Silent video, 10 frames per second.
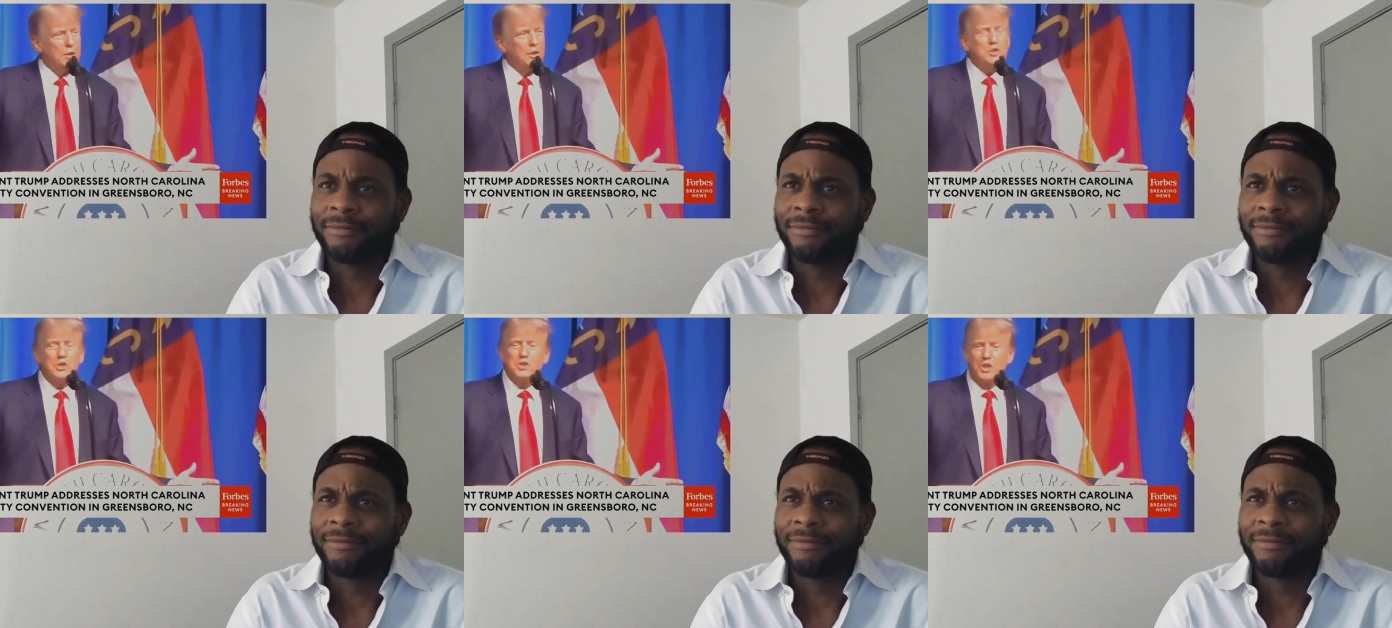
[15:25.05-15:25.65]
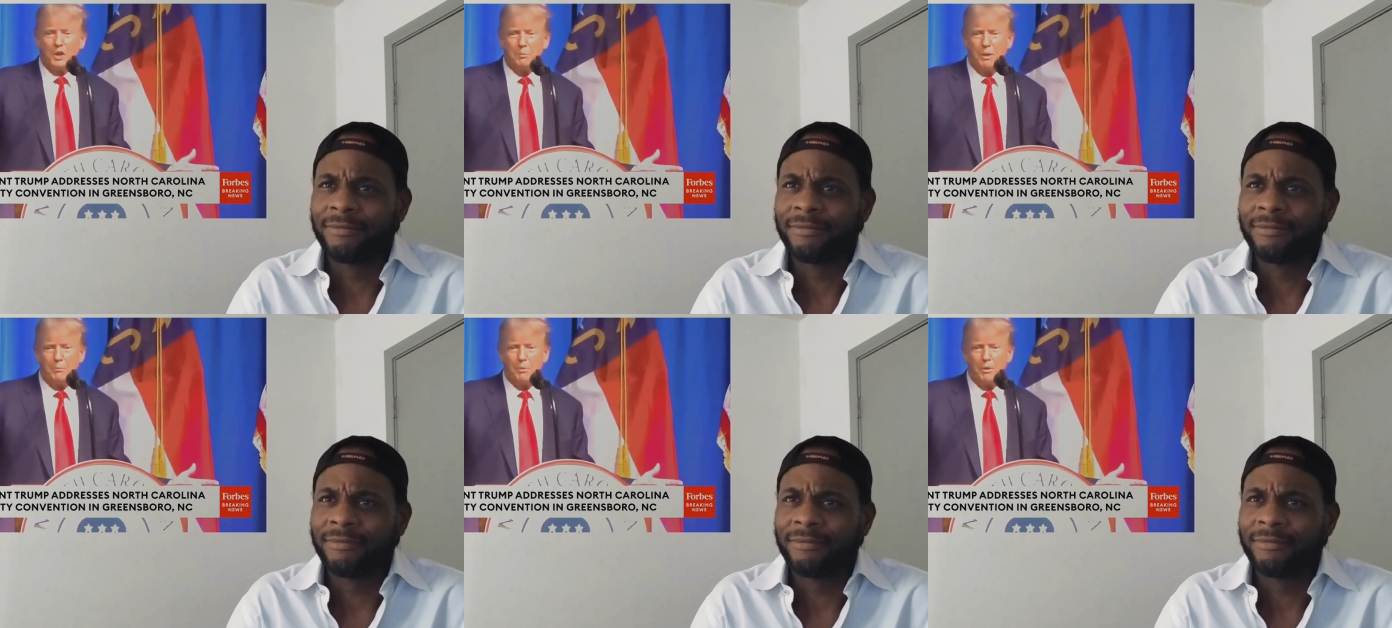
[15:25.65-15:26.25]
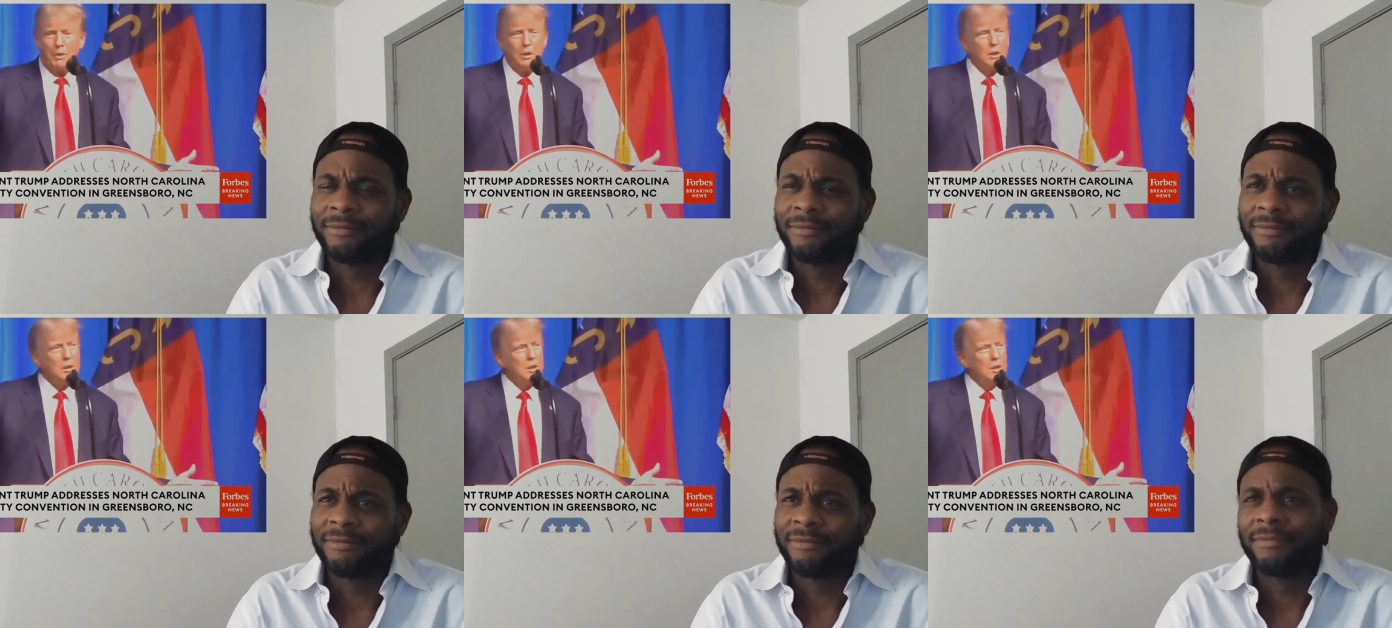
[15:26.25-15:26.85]
Speaker 1: These are sick people.
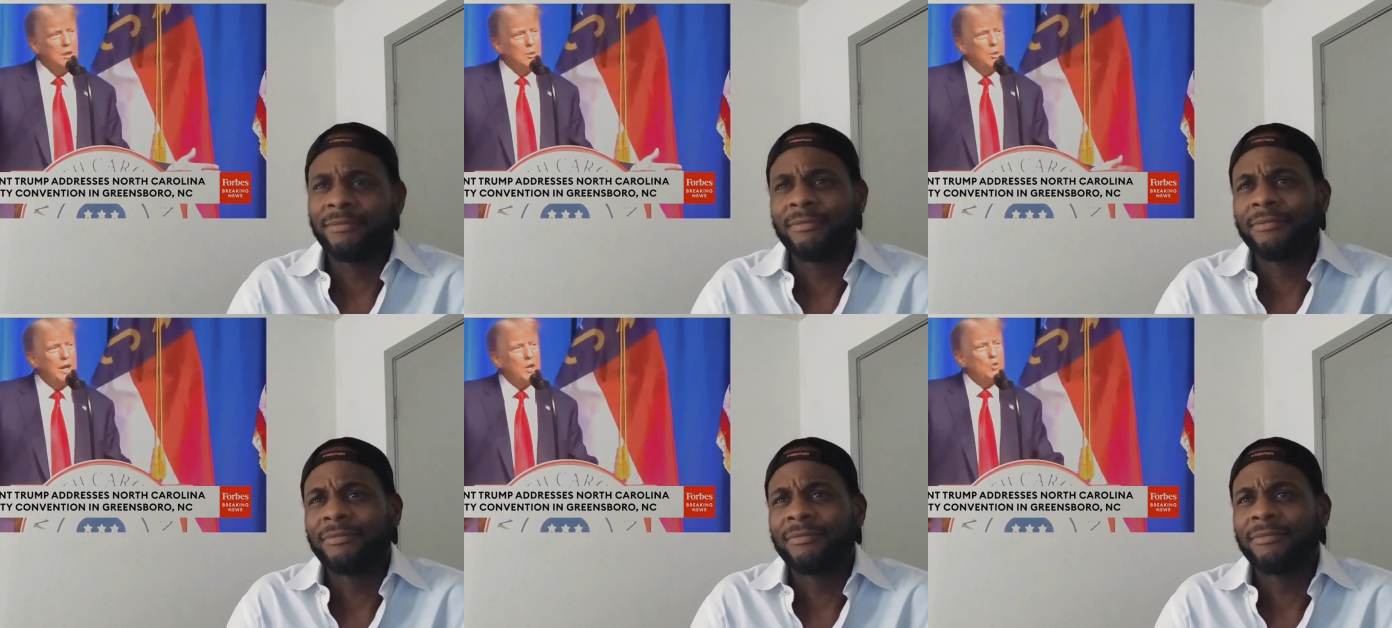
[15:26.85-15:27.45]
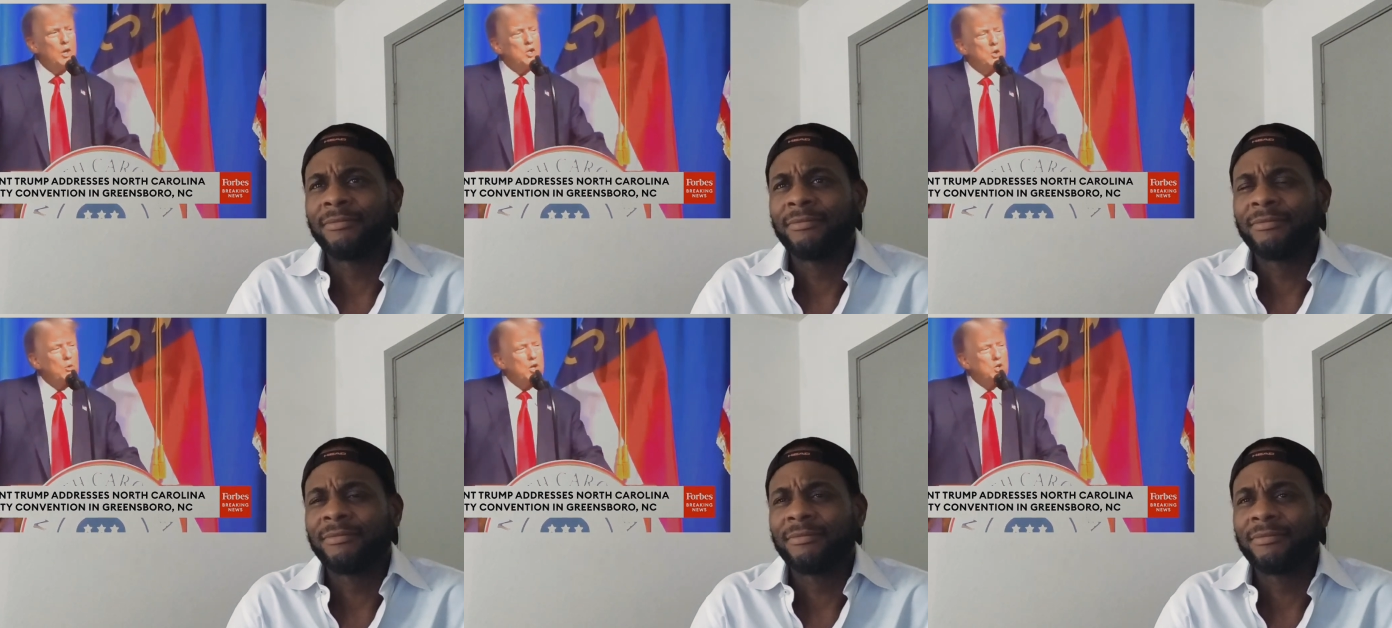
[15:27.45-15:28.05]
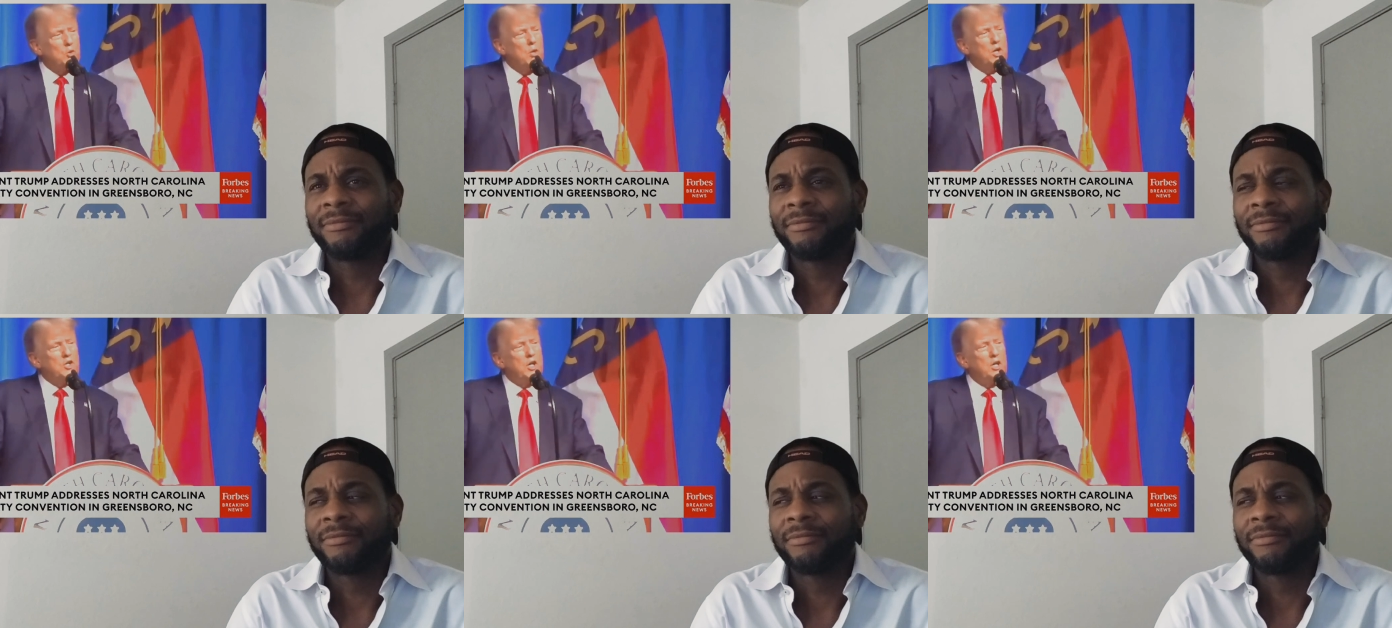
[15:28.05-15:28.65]
We had Russia, Russia,
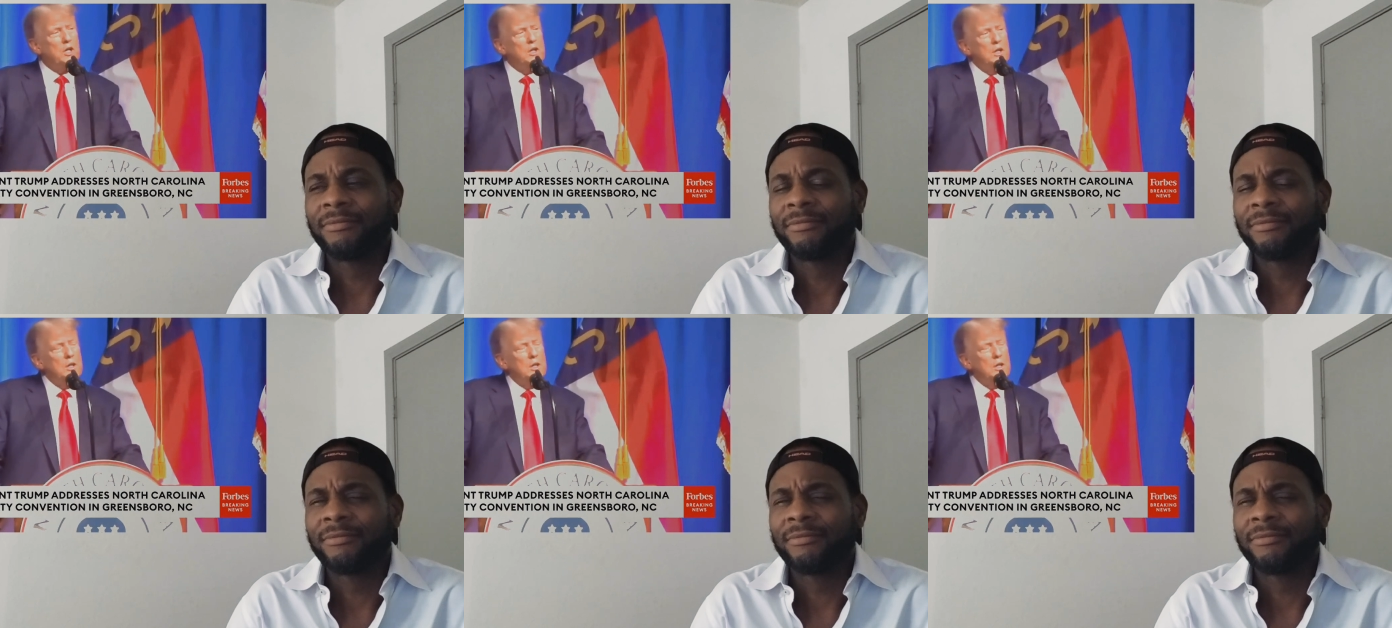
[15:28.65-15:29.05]
Russia,